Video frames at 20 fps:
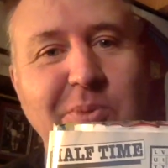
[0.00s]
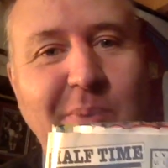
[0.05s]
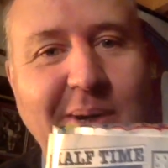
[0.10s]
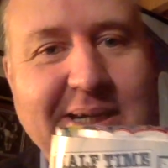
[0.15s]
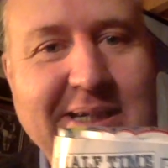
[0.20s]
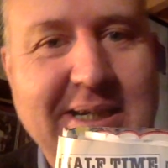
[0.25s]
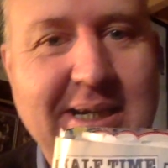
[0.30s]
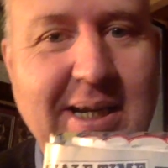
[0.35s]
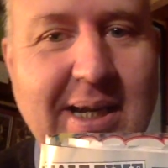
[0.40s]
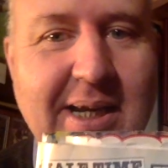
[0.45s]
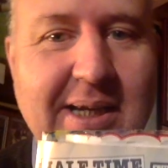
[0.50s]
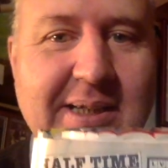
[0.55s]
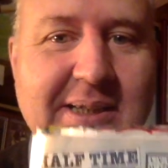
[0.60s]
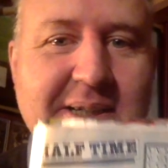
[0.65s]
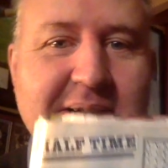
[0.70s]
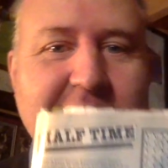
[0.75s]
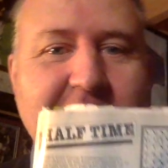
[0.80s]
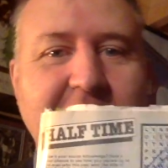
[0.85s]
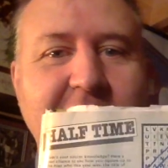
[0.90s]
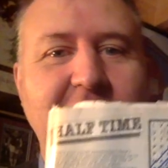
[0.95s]
Weekly,
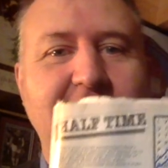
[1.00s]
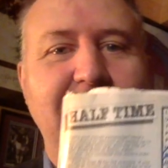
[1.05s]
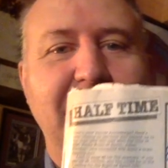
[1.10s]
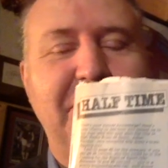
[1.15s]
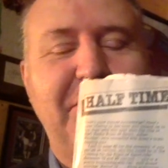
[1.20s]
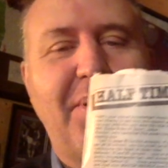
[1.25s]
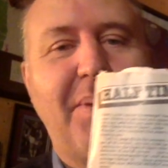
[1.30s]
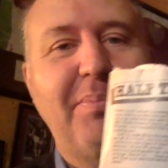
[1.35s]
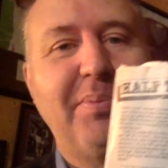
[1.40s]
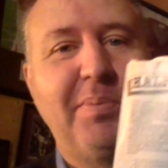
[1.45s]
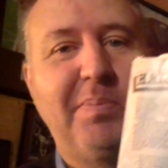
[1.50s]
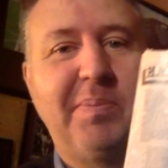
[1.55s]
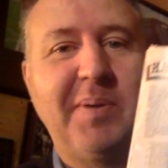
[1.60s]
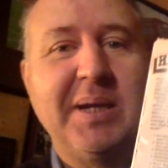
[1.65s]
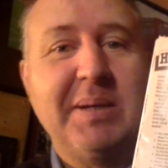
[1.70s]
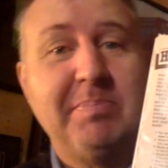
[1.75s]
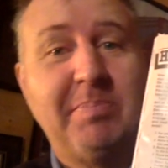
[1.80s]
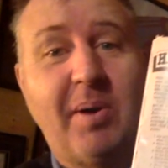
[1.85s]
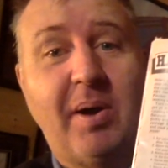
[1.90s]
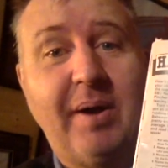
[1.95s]

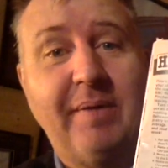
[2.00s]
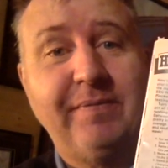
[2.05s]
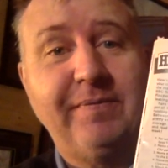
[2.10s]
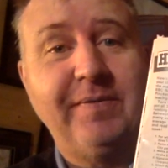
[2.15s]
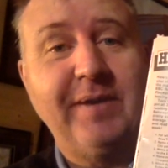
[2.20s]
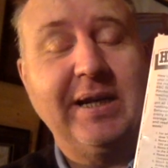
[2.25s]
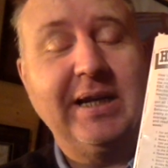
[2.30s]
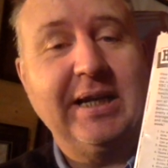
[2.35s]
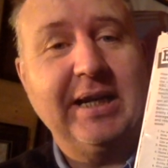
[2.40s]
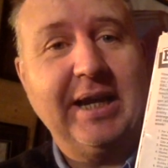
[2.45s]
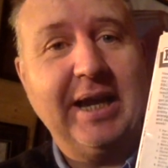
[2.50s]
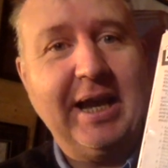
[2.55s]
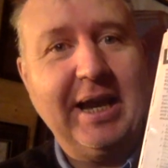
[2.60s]
probably by filling it